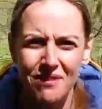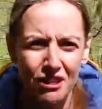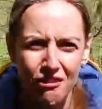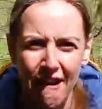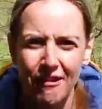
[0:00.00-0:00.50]
the
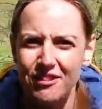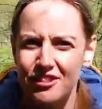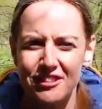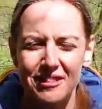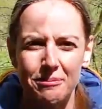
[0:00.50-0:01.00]
crowds
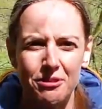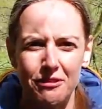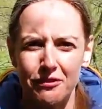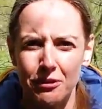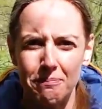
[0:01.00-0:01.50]
just seem to
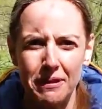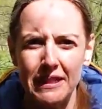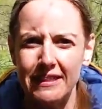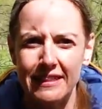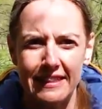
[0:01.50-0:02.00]
have
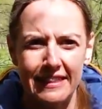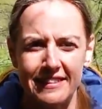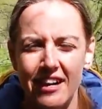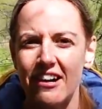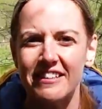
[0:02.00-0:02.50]
completely
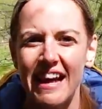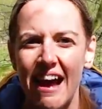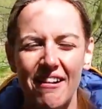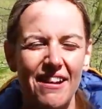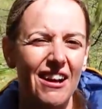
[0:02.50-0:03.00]
died
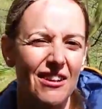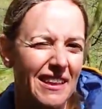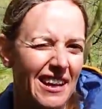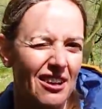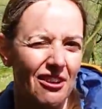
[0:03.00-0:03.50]
down. I
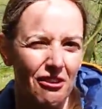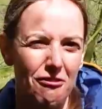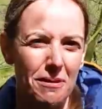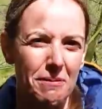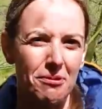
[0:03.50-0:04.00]
think a lot
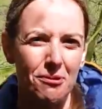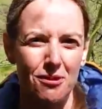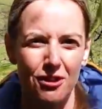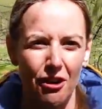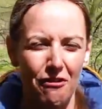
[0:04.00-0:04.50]
of people
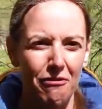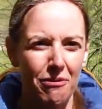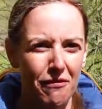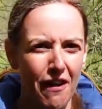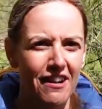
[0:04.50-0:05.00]
will go from
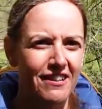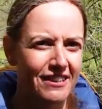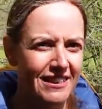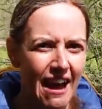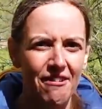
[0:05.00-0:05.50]
the
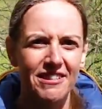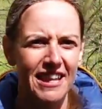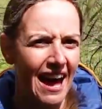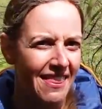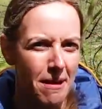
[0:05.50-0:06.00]
viaduct out to
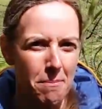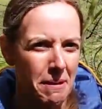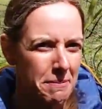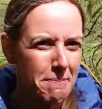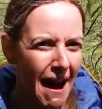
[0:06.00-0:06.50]
that and then
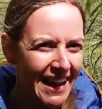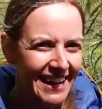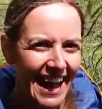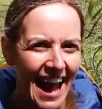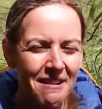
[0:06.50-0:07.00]
maybe back
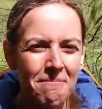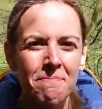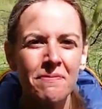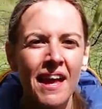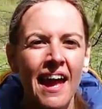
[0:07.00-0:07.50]
again.
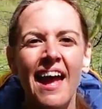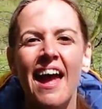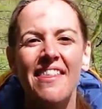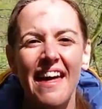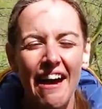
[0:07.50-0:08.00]

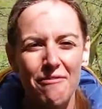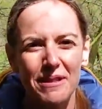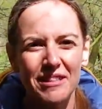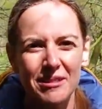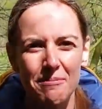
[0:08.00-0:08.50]
There have
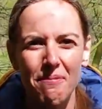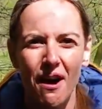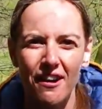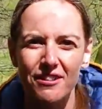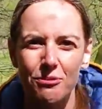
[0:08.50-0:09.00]
been some
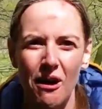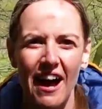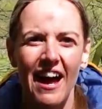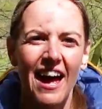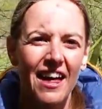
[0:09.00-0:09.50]
parts where